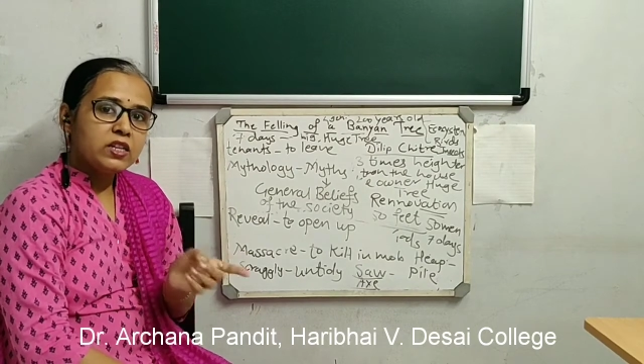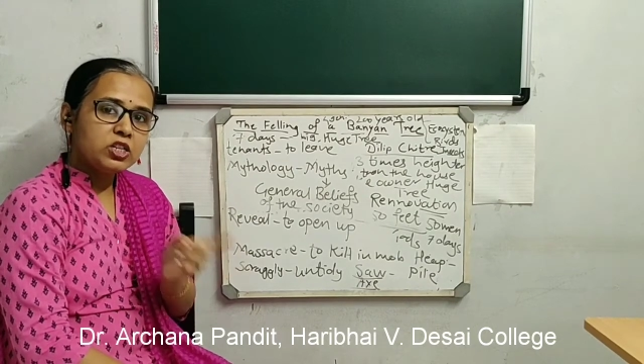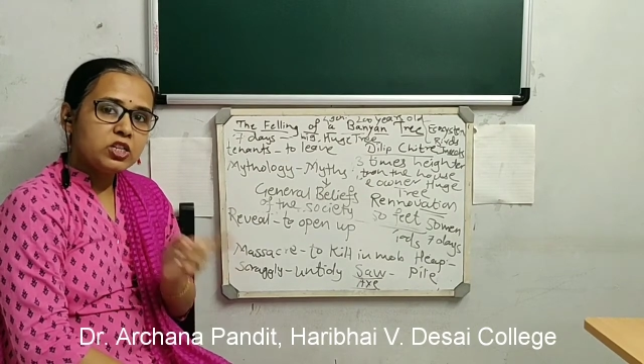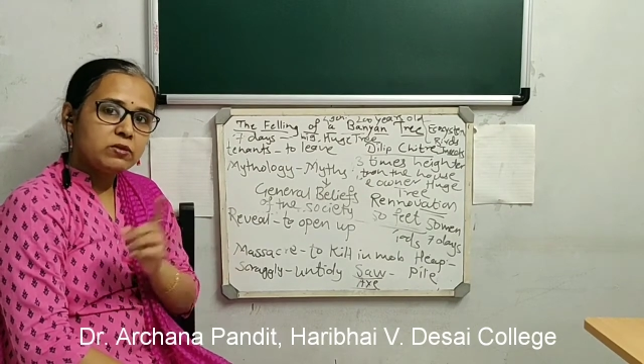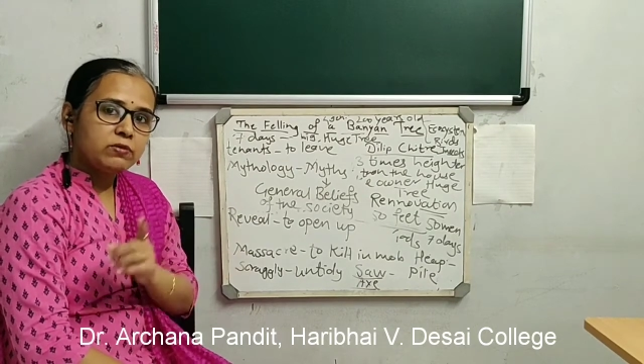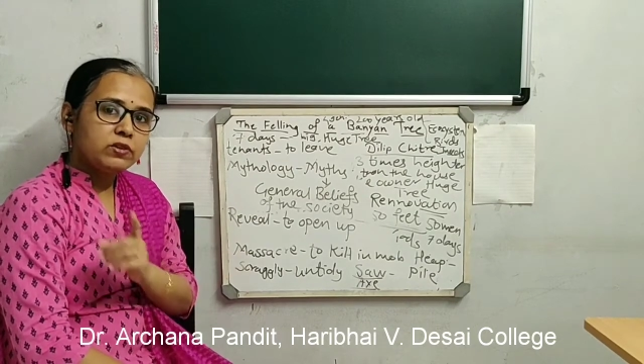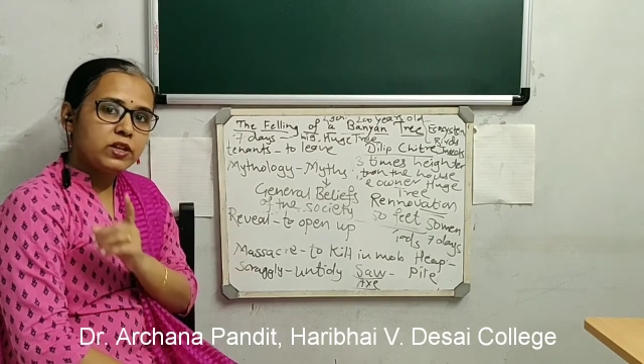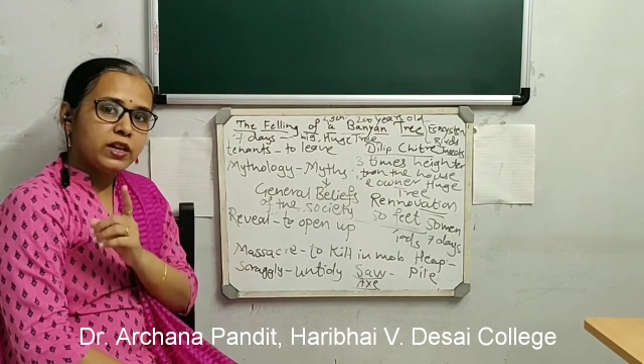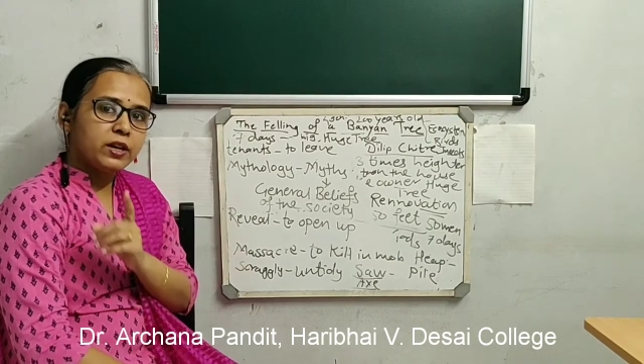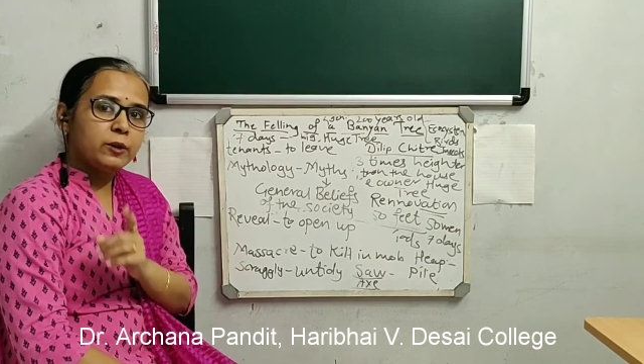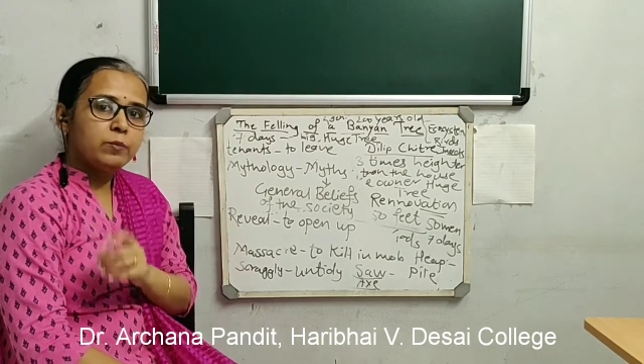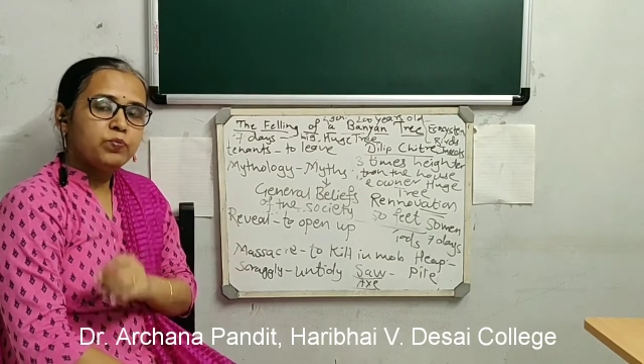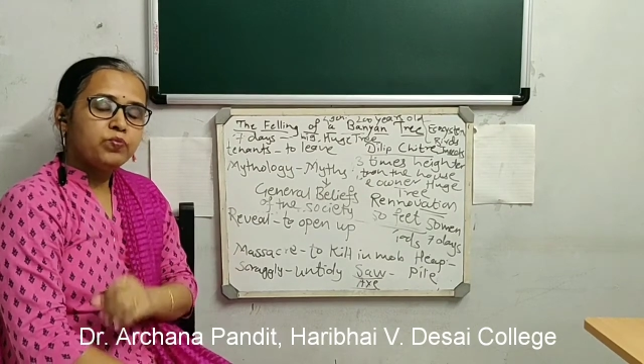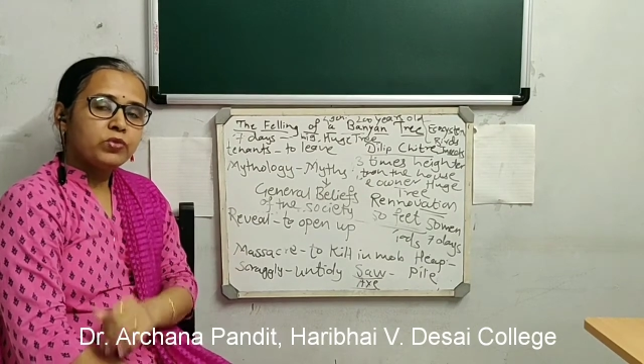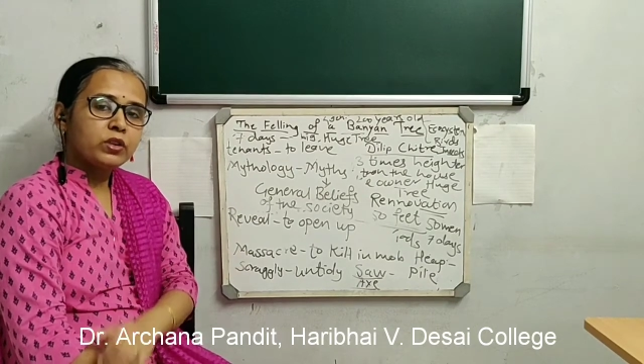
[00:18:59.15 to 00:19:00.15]
he
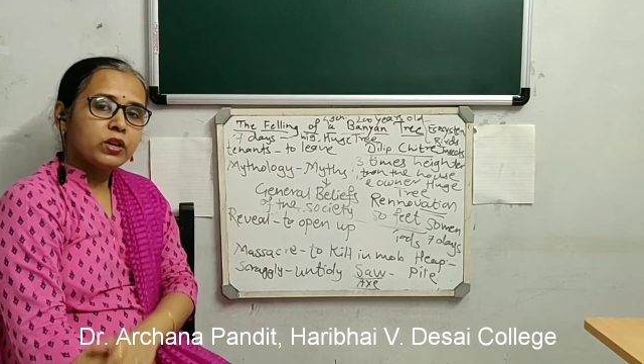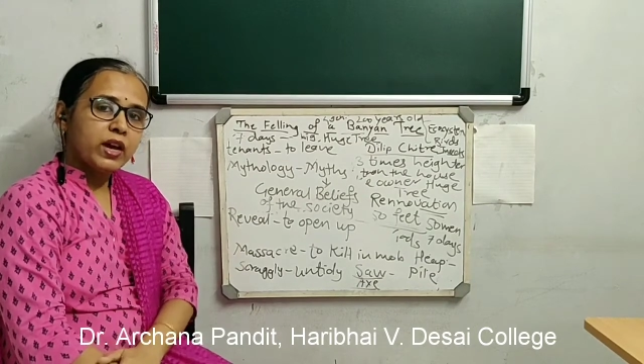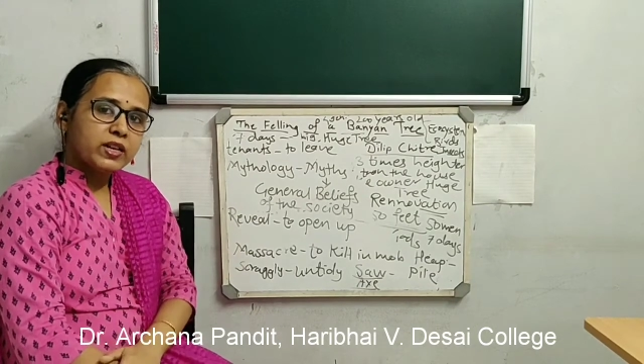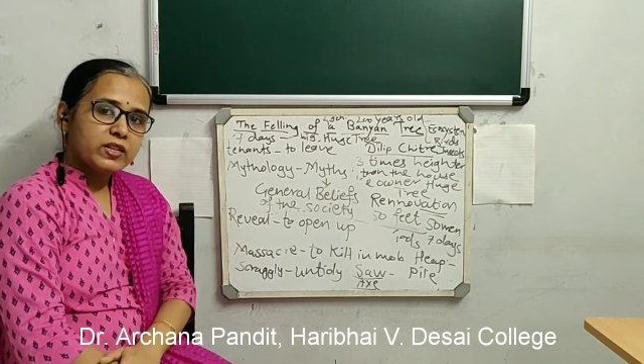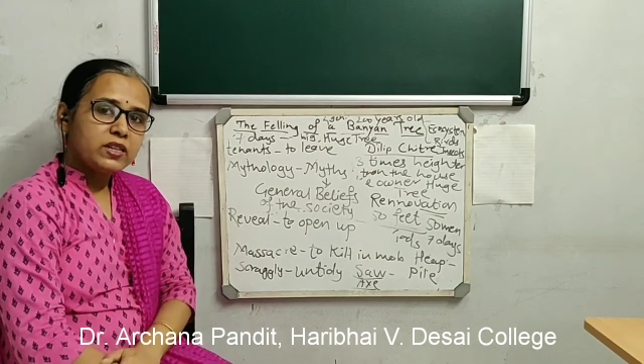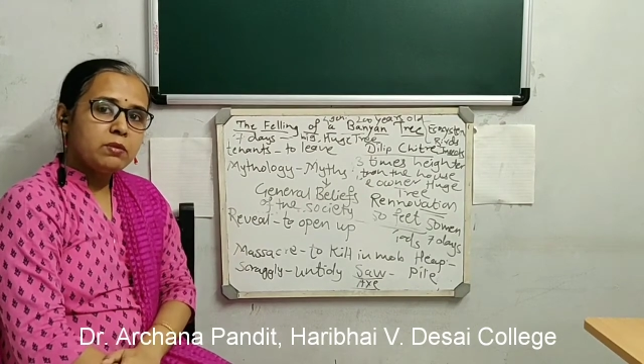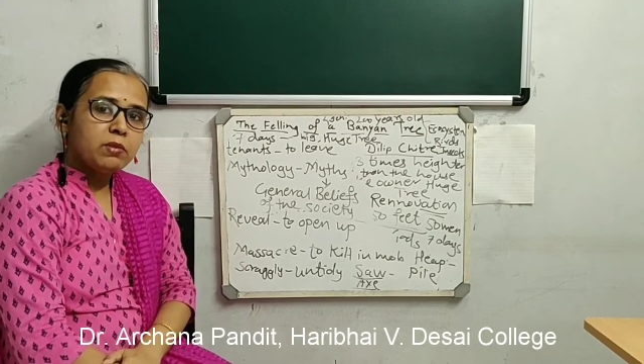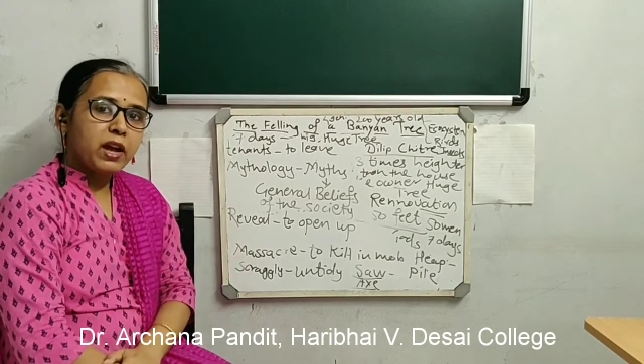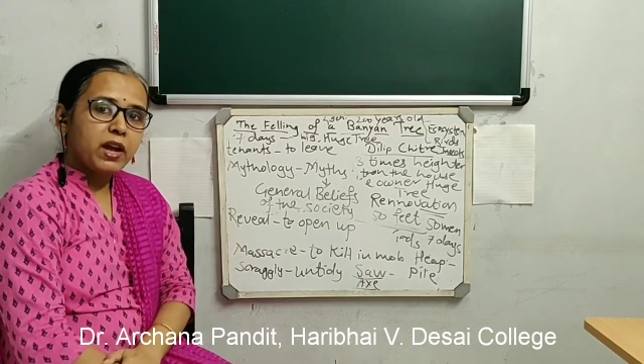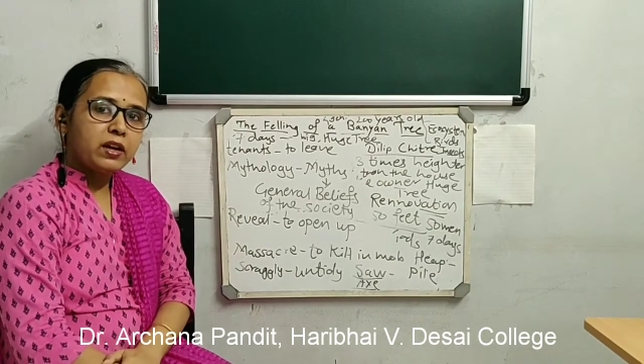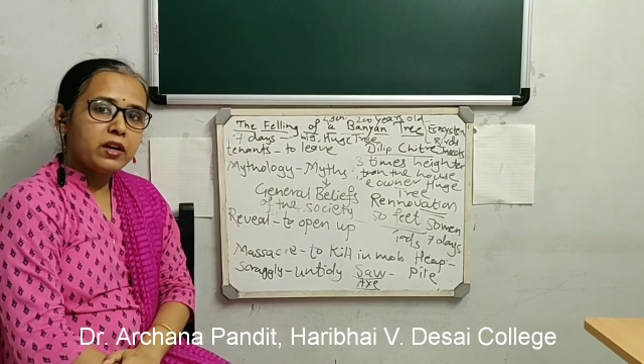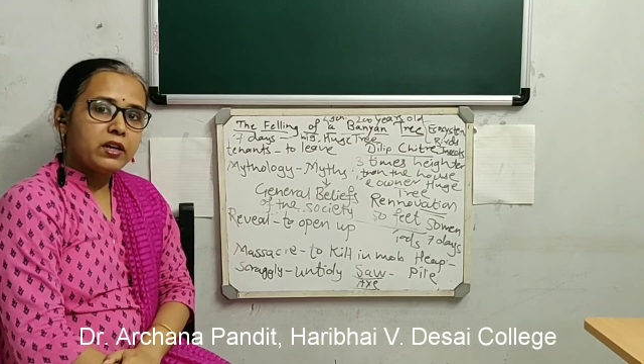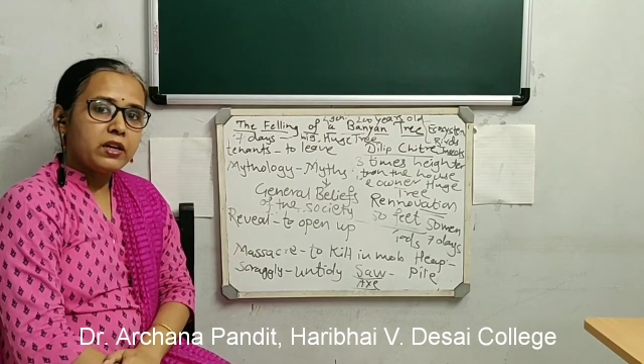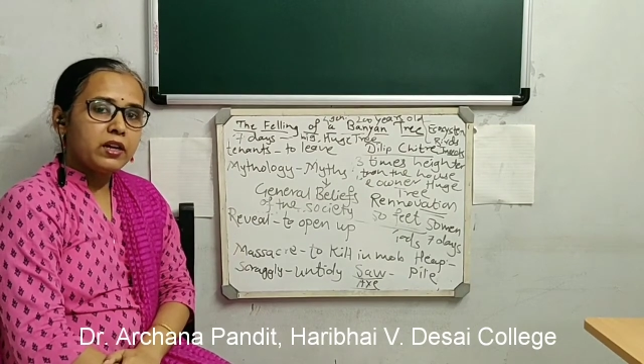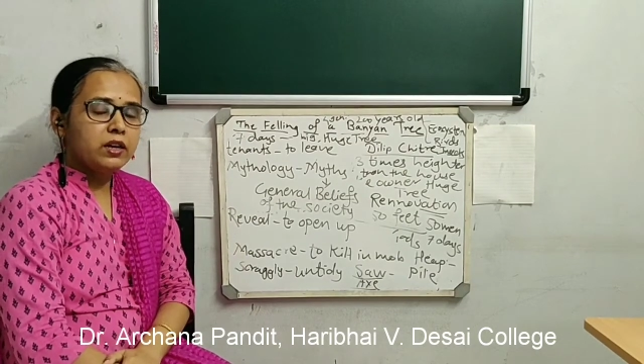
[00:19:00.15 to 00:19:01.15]
migrated from Baroda,
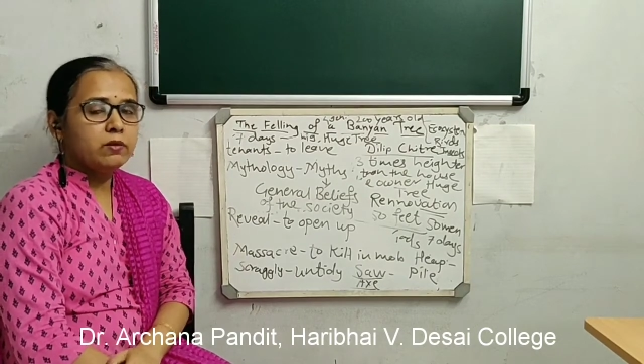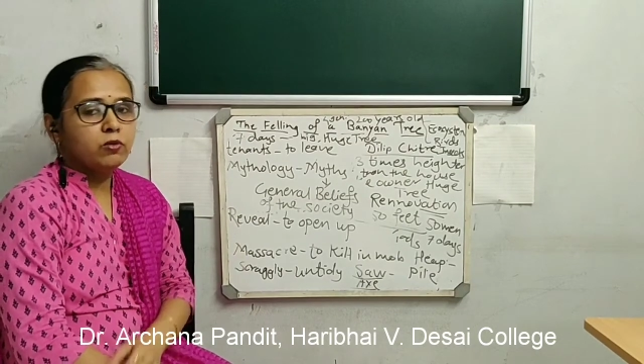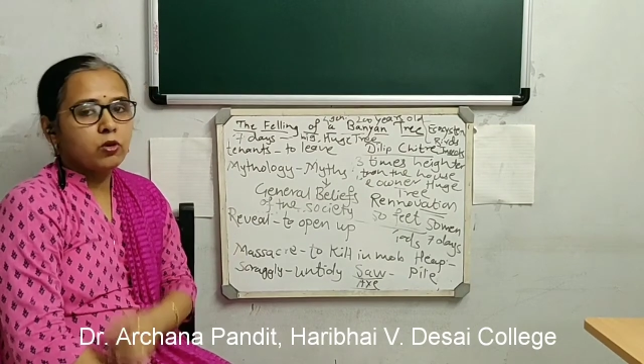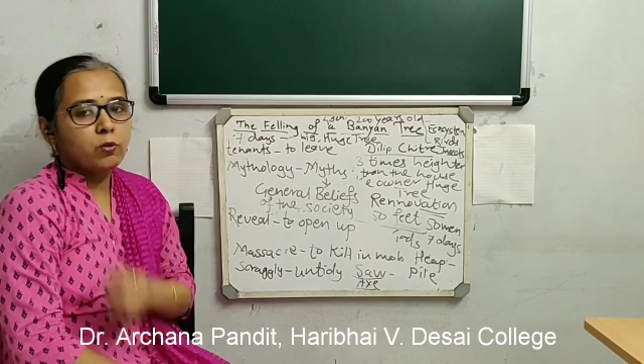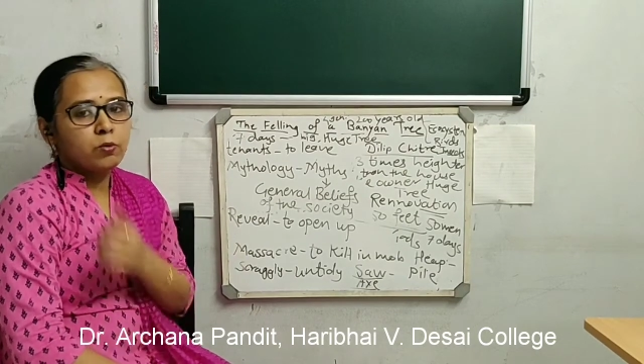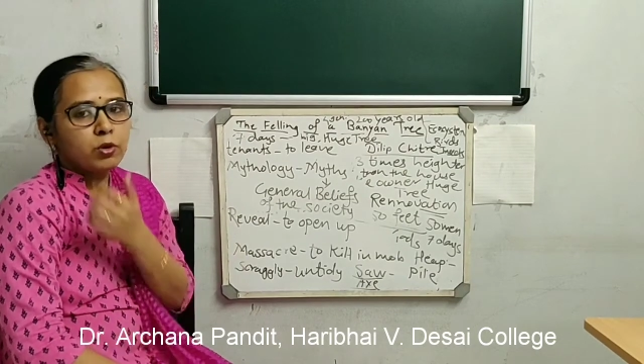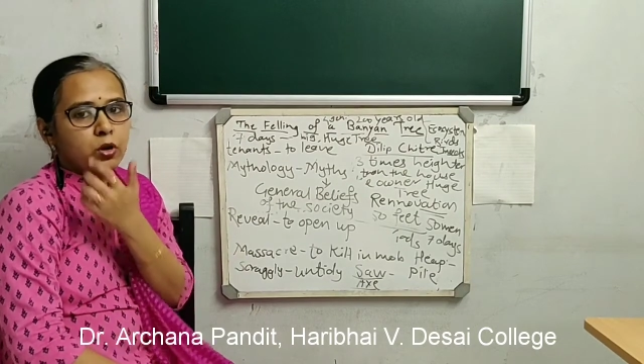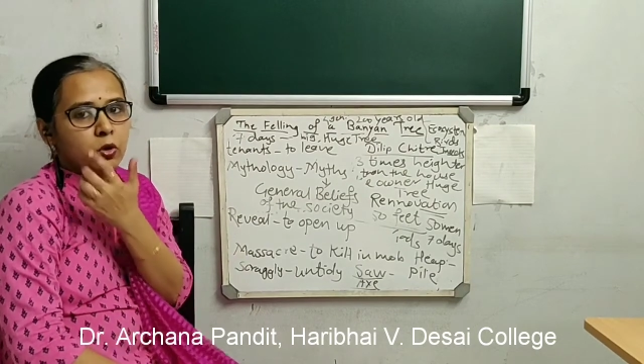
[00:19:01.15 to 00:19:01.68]
his native place, to